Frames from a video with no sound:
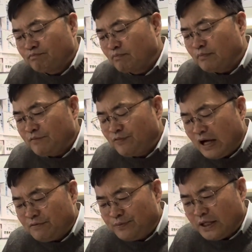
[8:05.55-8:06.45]
maybe
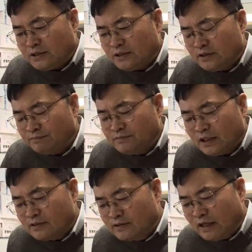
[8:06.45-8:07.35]
five pages,
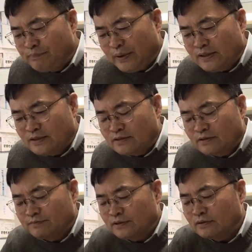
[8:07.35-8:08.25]
sometimes ten pages.
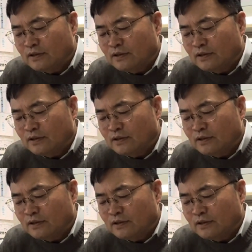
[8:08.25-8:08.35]
But